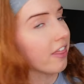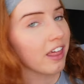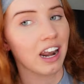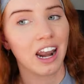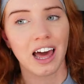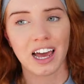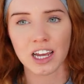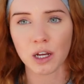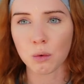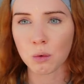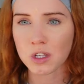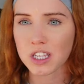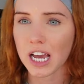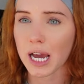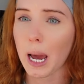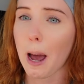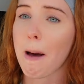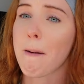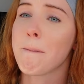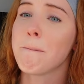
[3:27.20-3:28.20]
the light was
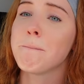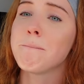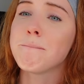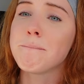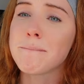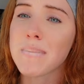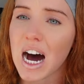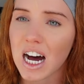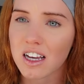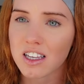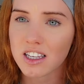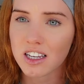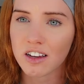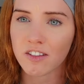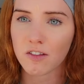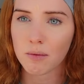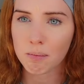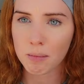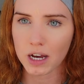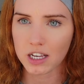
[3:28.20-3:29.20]
like a
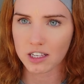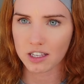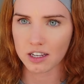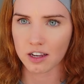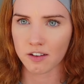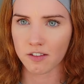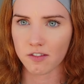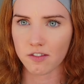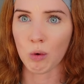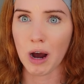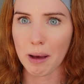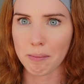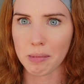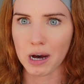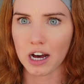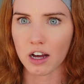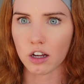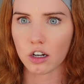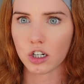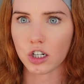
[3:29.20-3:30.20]
massive wet
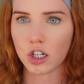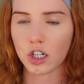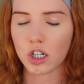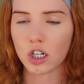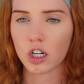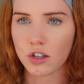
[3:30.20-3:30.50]
patch.